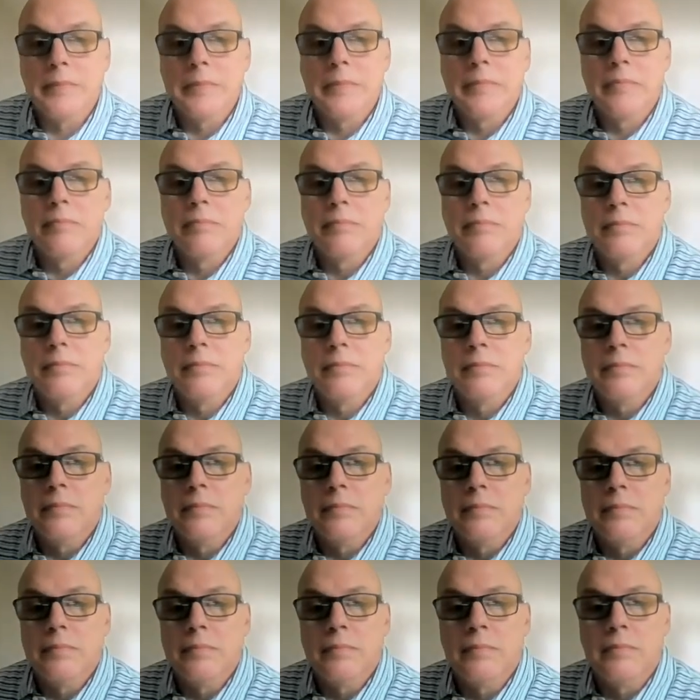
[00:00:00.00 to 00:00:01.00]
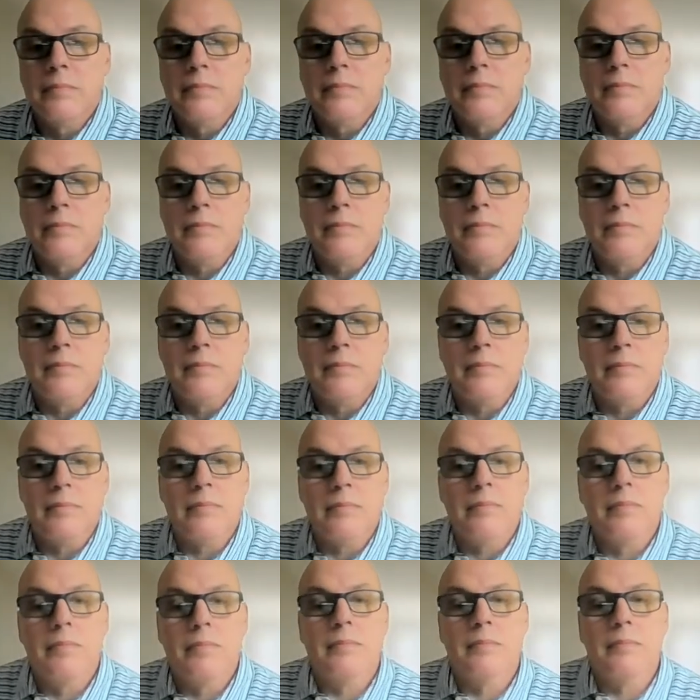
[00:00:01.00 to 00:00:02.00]

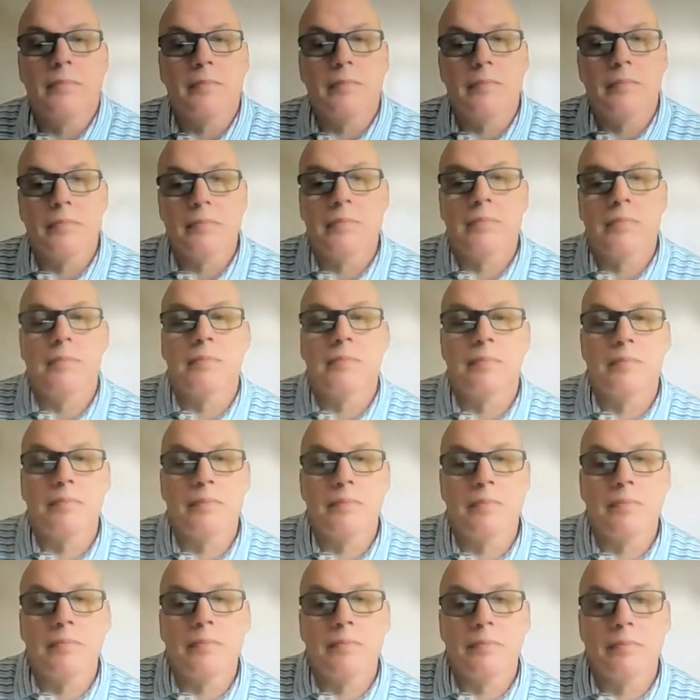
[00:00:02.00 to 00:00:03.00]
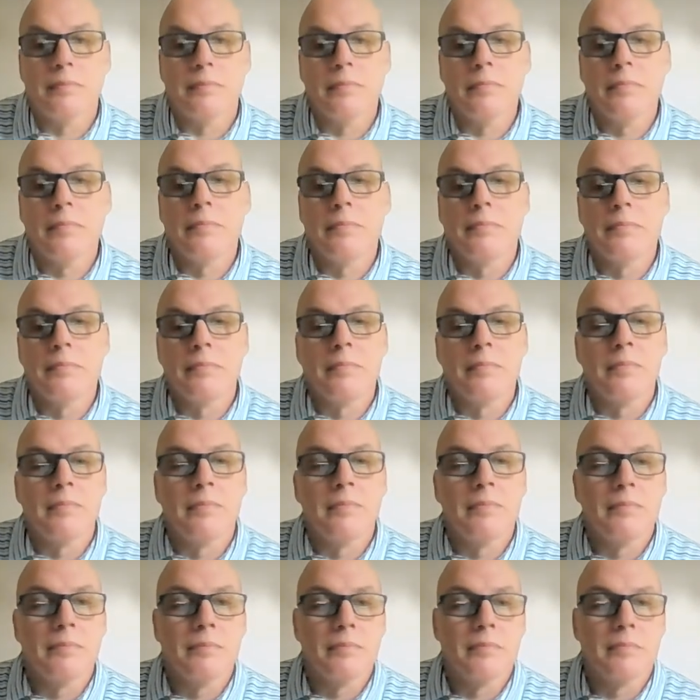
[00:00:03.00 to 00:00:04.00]

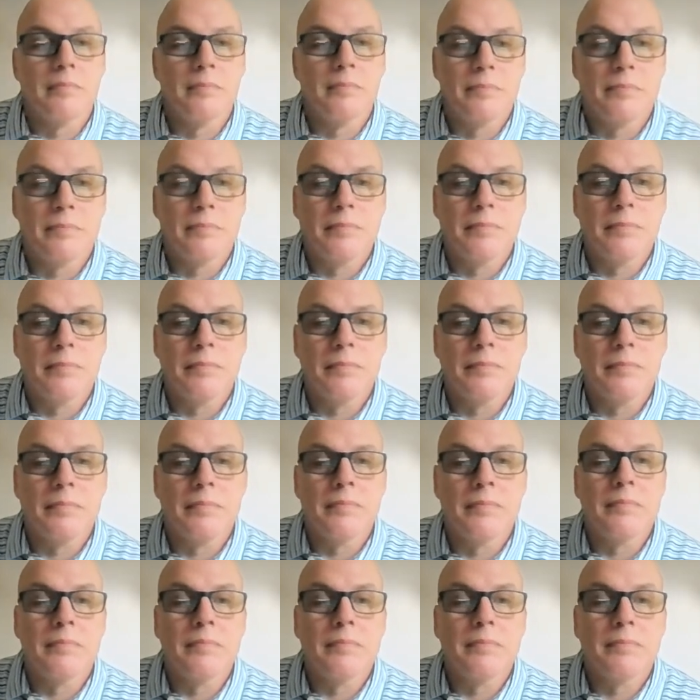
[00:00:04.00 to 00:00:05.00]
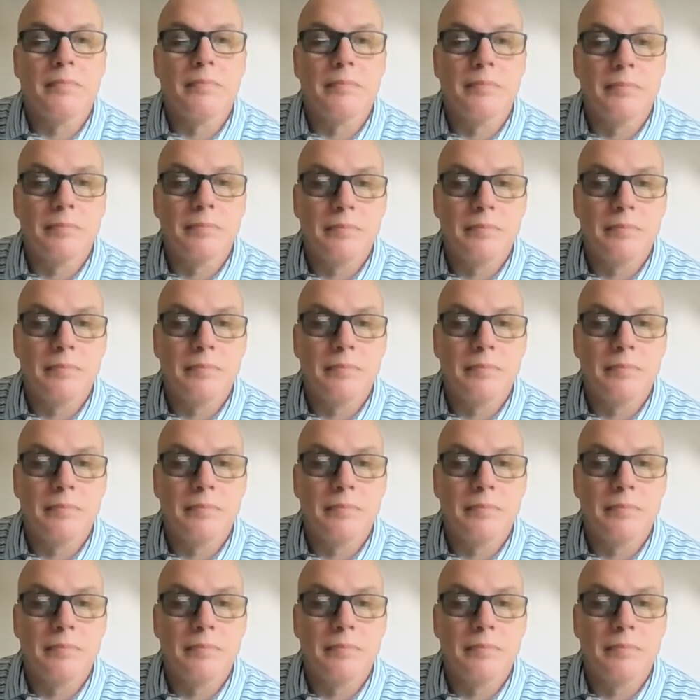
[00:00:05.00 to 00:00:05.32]
[no speech]